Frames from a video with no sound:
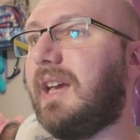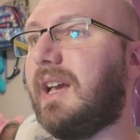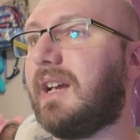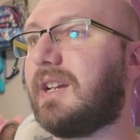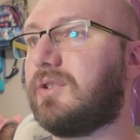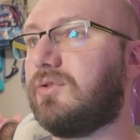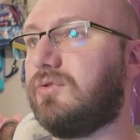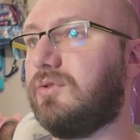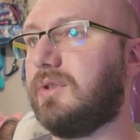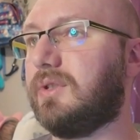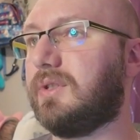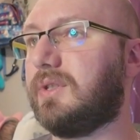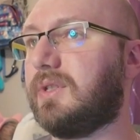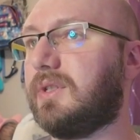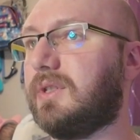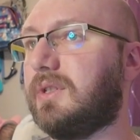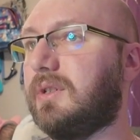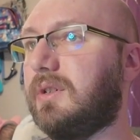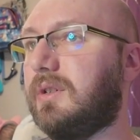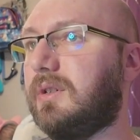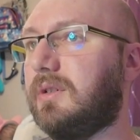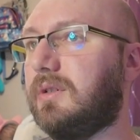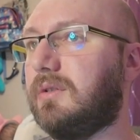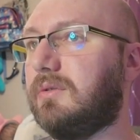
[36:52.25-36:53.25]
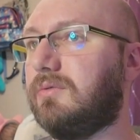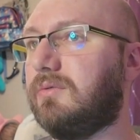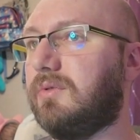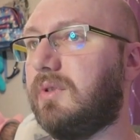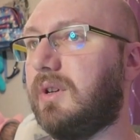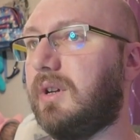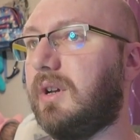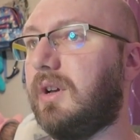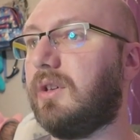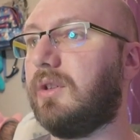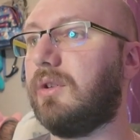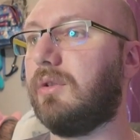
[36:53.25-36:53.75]
extras
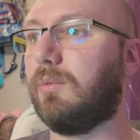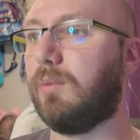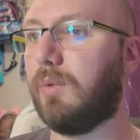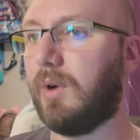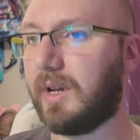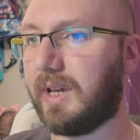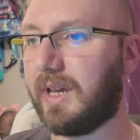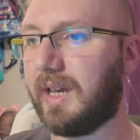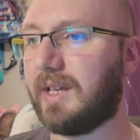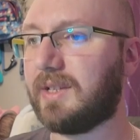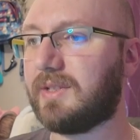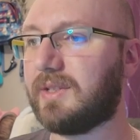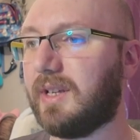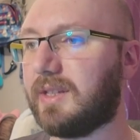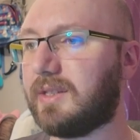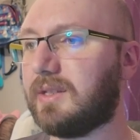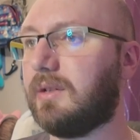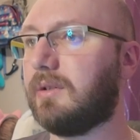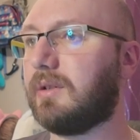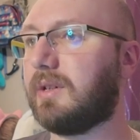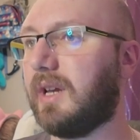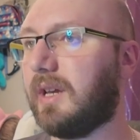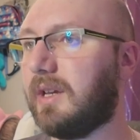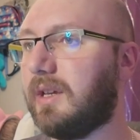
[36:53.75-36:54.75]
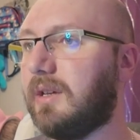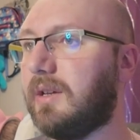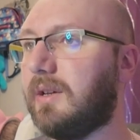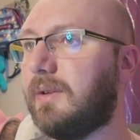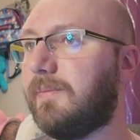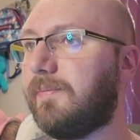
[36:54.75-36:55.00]
on a 1K set. Okay.